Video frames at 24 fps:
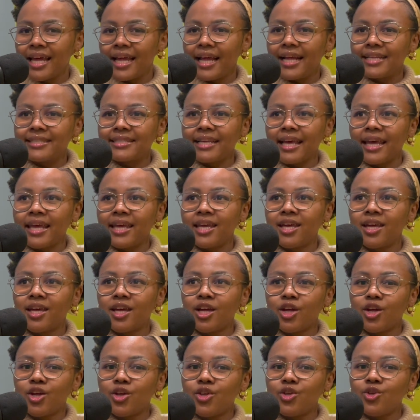It's like
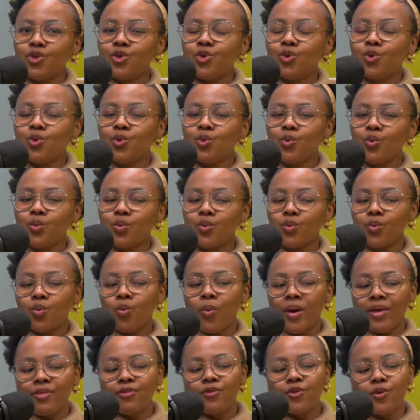you
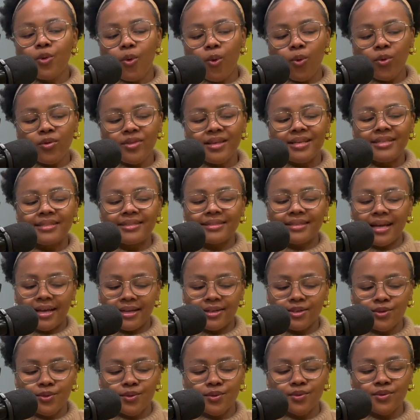went through all these
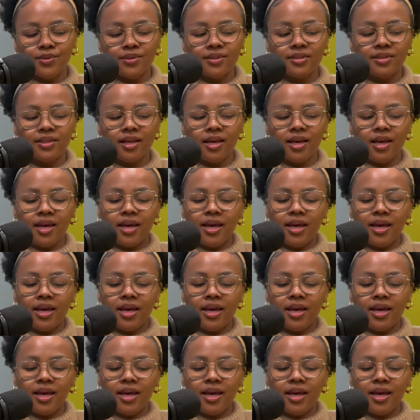cycles,